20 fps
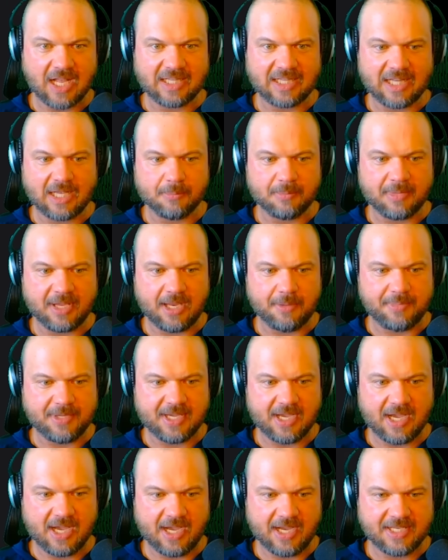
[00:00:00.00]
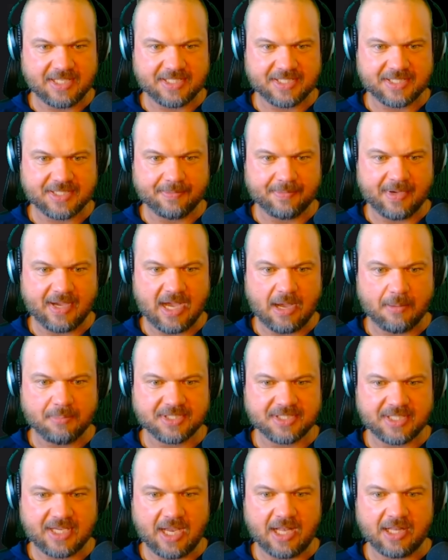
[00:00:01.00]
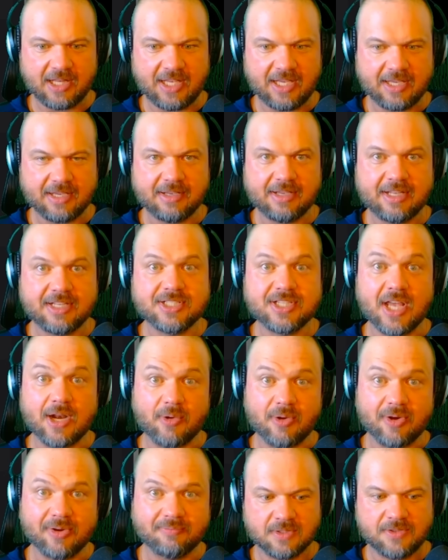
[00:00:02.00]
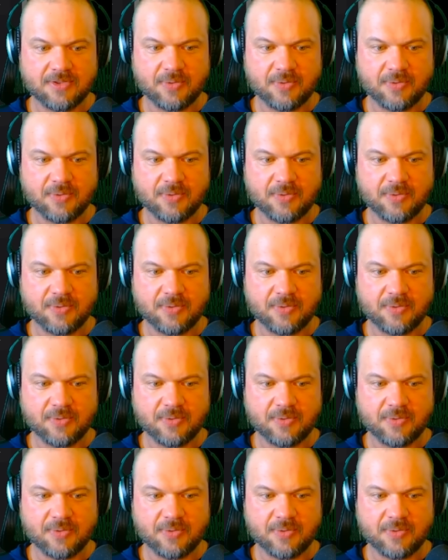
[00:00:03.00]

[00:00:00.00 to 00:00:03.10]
LM APIs, upscaling, etc.